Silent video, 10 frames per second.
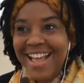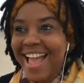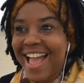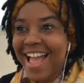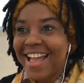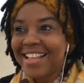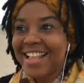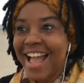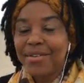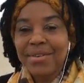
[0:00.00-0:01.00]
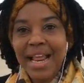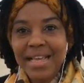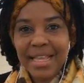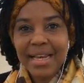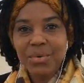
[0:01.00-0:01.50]
And I
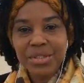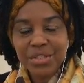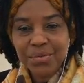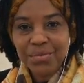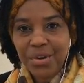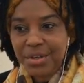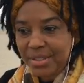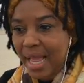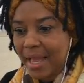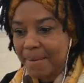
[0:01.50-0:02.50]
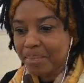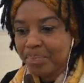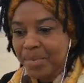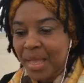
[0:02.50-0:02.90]
realized that it was the first time